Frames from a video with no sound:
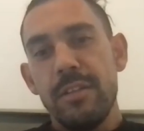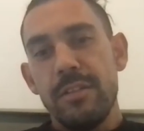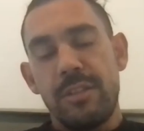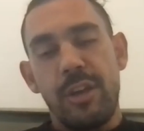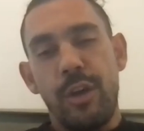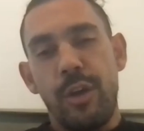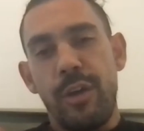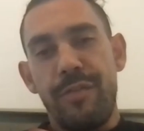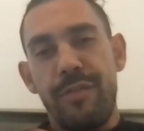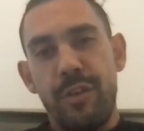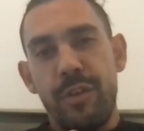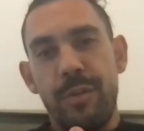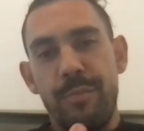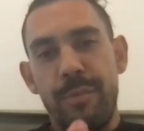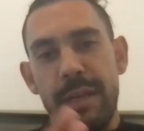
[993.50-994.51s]
So if
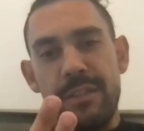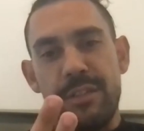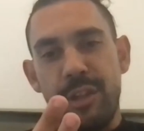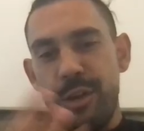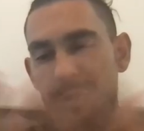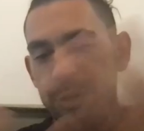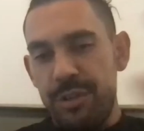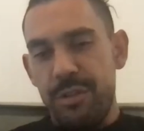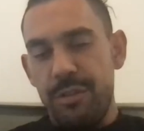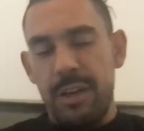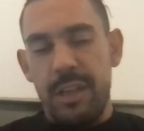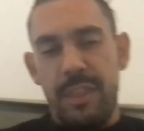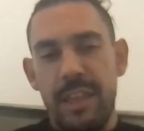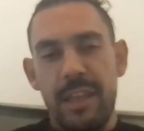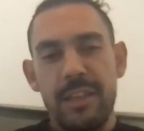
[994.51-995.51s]
you can mix those three
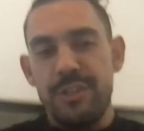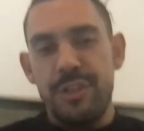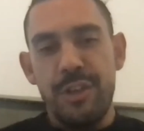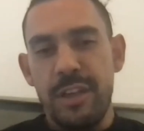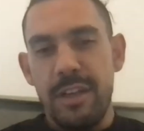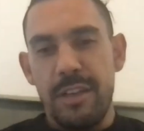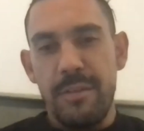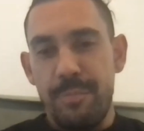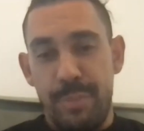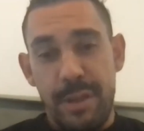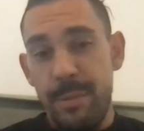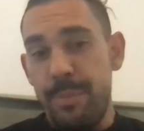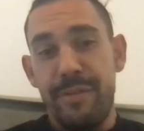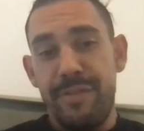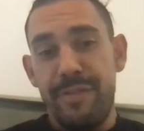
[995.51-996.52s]
things, you can
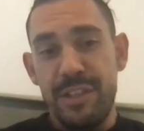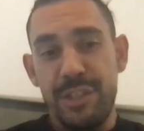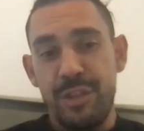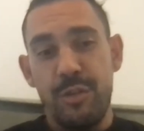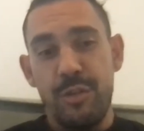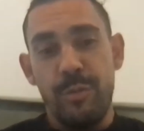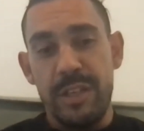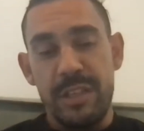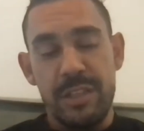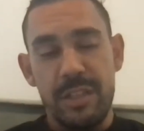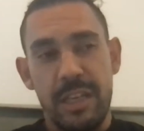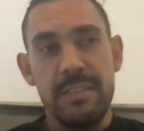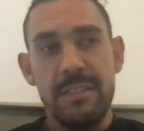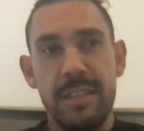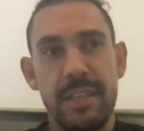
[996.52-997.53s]
be a professional, which
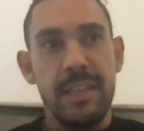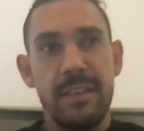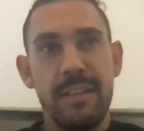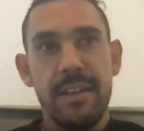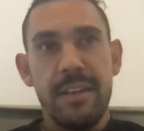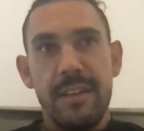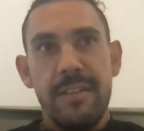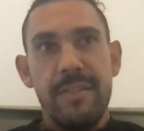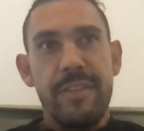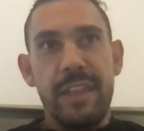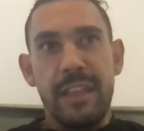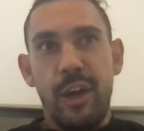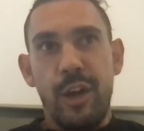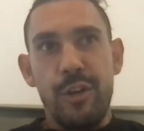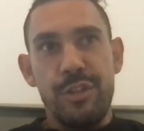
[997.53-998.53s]
I see
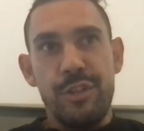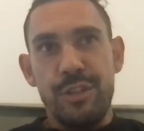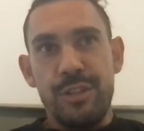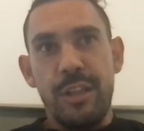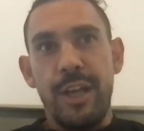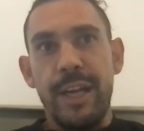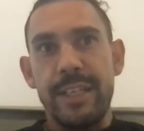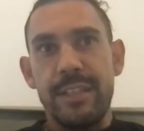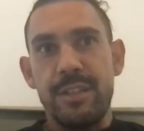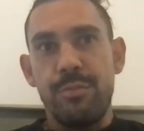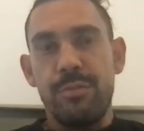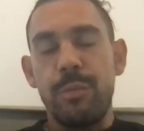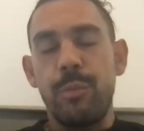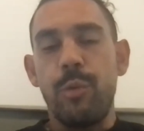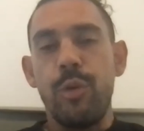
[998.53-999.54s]
that coaches like to
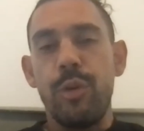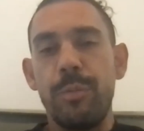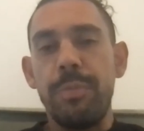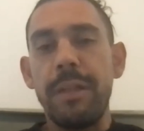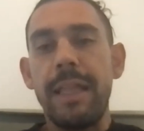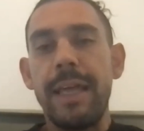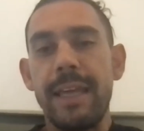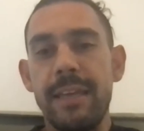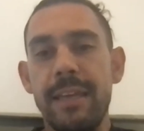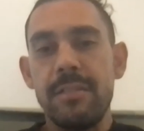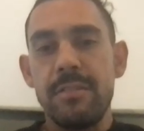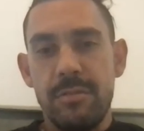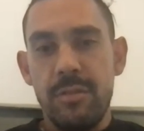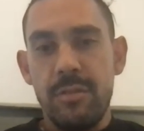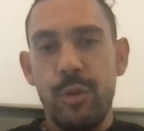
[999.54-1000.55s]
reward
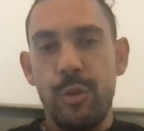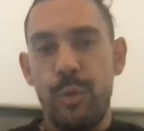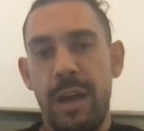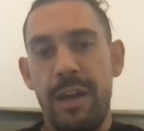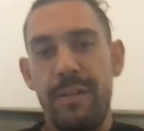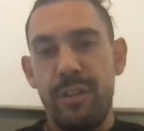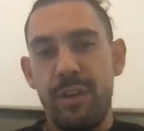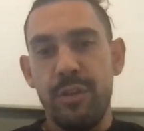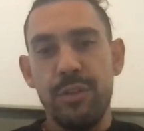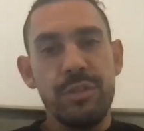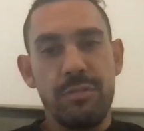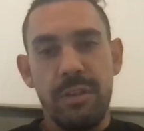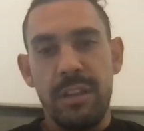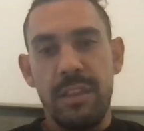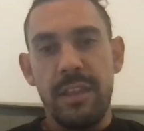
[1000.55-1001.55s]
players who have those
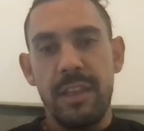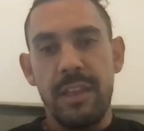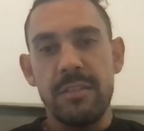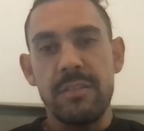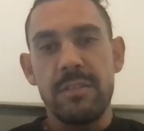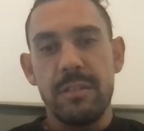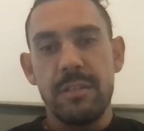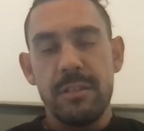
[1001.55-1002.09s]
three things.